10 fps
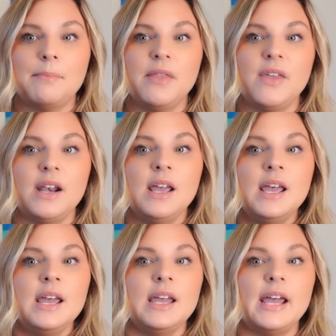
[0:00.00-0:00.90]
and then
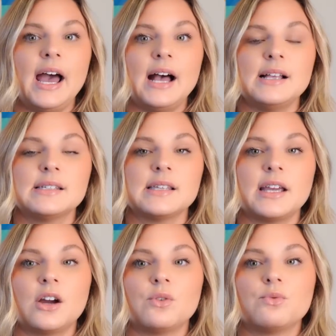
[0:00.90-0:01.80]
it has
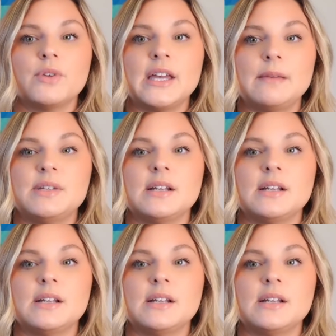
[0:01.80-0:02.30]
like a ribbed